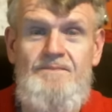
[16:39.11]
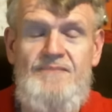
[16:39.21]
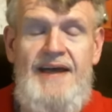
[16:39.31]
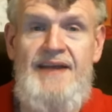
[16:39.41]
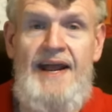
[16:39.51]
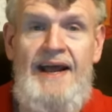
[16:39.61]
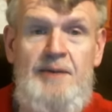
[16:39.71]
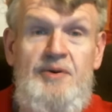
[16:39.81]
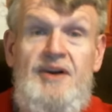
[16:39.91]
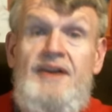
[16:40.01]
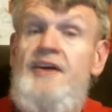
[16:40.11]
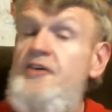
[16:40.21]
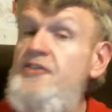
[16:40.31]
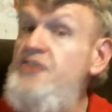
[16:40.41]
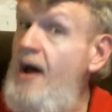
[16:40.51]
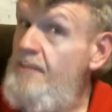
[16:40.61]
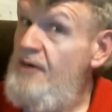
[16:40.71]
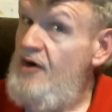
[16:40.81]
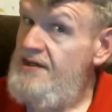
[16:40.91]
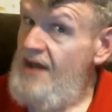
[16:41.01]
And then I could put another topper
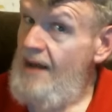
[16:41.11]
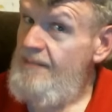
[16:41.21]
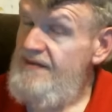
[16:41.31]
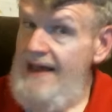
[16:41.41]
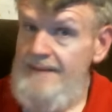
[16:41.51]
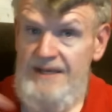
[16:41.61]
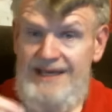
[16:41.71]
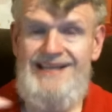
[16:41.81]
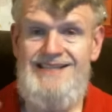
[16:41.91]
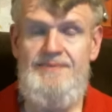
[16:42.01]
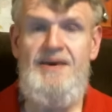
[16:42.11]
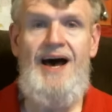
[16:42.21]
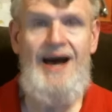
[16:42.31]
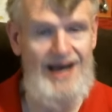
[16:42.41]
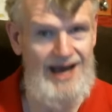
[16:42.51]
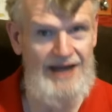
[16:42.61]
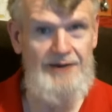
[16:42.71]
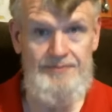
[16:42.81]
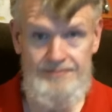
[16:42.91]
on top of that, because I...